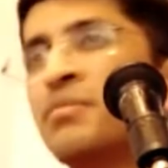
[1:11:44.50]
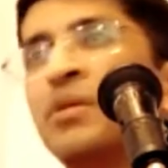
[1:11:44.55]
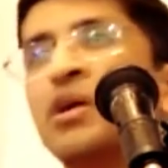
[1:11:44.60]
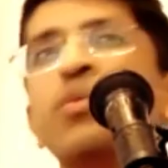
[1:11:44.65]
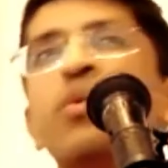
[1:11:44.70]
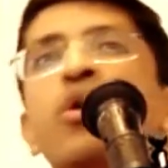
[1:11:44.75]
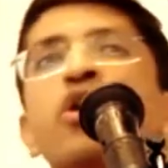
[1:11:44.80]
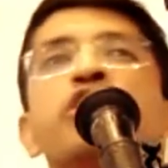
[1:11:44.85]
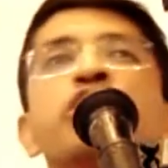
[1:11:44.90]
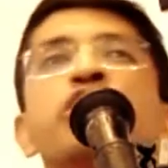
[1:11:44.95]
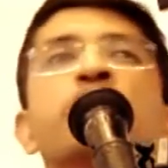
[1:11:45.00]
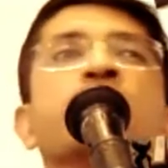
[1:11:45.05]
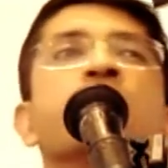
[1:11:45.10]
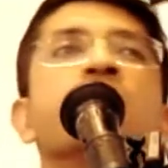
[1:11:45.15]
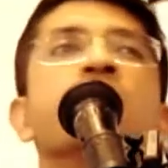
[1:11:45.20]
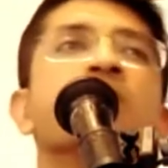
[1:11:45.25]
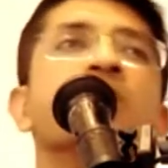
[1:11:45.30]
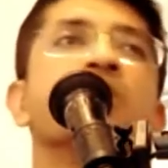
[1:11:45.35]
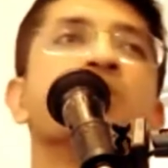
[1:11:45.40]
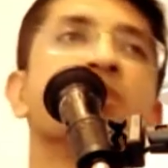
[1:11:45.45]
But what to do,
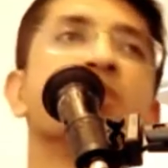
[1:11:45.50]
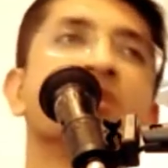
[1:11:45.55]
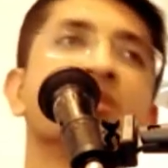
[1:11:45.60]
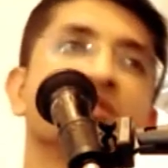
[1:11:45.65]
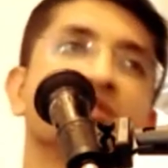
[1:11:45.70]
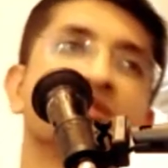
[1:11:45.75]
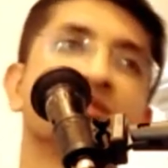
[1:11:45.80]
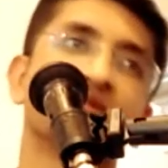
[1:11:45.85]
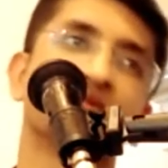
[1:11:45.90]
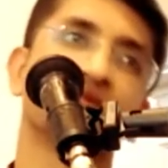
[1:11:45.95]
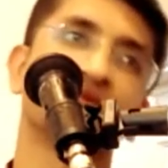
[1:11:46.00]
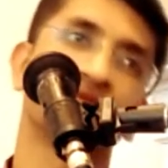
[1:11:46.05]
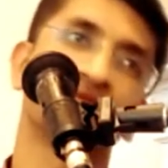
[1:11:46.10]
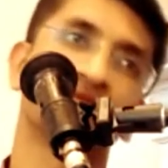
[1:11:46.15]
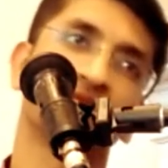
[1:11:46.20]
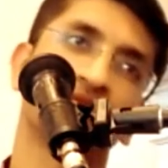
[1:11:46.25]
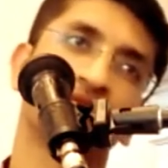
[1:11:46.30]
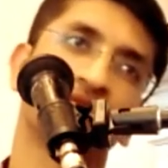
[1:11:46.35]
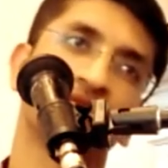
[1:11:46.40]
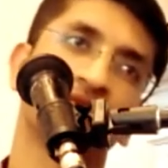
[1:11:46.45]
dear devotees?
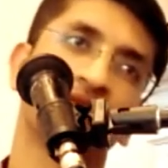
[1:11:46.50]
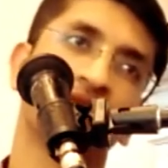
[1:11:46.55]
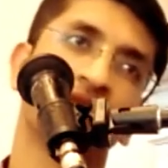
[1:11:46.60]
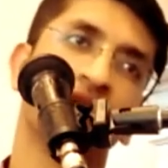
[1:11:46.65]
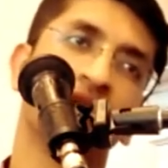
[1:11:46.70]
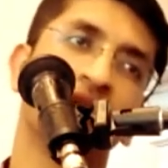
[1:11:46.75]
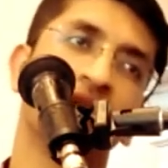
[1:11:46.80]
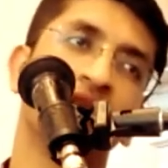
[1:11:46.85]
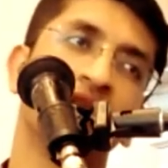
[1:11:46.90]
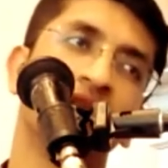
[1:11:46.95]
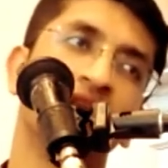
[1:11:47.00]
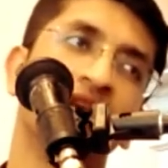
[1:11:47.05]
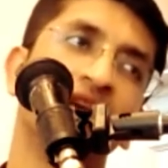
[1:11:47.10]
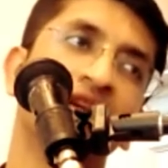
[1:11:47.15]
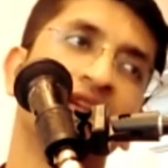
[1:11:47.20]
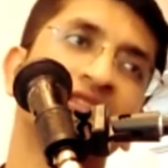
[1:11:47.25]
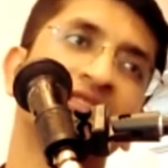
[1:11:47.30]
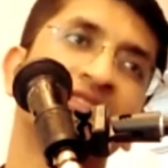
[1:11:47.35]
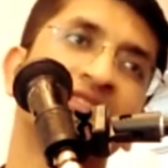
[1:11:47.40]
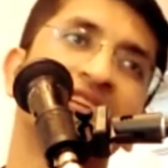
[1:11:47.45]

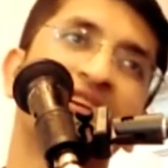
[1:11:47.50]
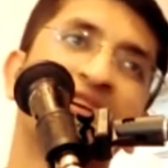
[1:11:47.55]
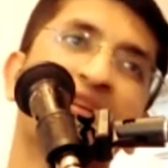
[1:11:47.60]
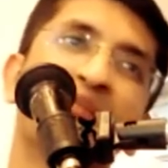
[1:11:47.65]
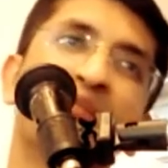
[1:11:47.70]
These